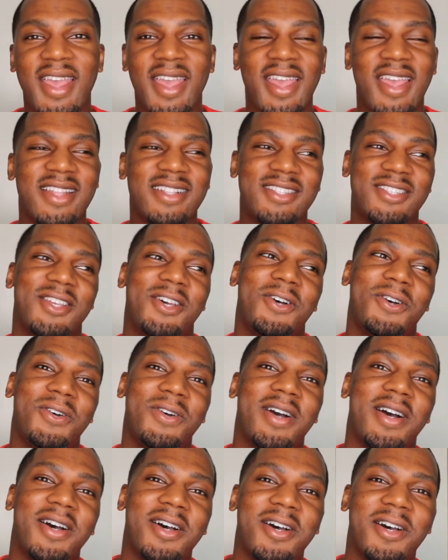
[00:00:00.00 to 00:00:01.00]
And
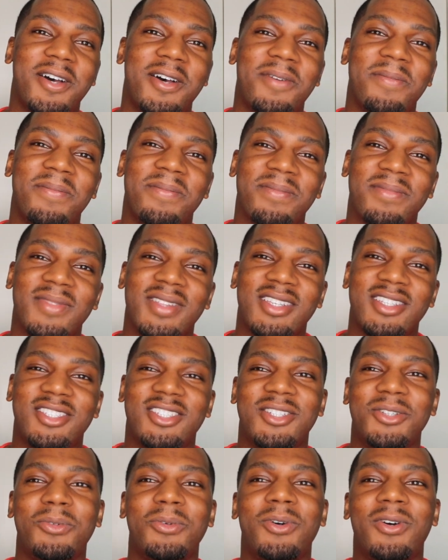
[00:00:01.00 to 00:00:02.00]
so
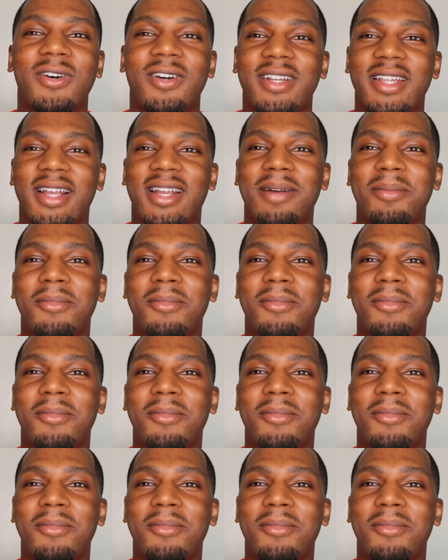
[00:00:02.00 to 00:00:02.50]
she wore like a